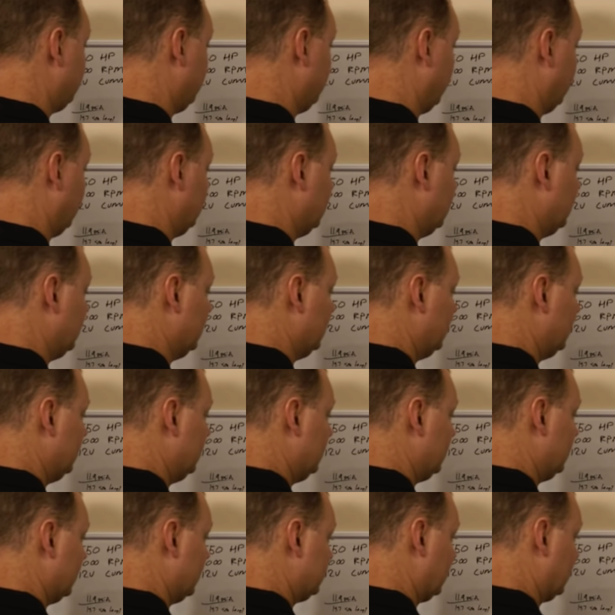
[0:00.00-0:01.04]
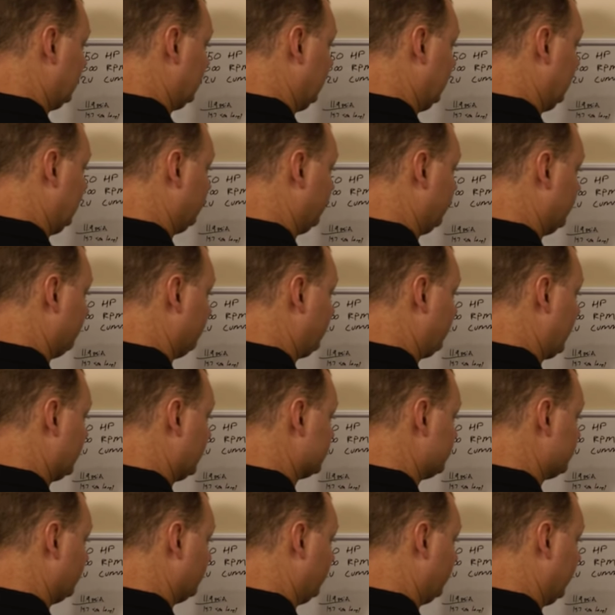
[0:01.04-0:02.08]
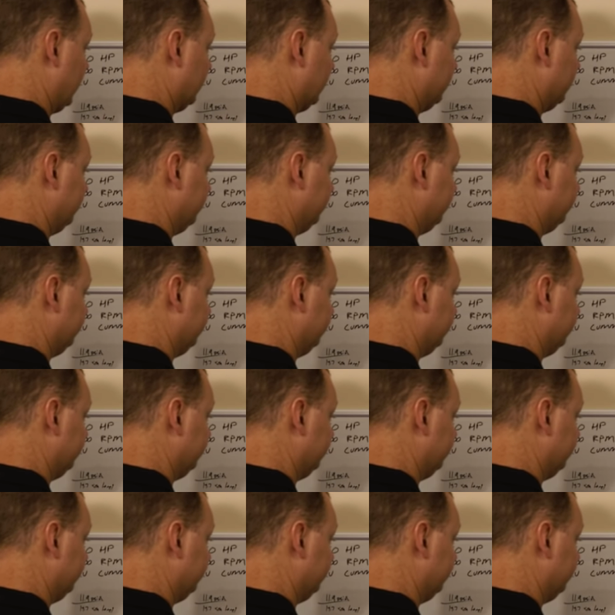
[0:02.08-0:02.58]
may be, is going to equal your pounds per minute.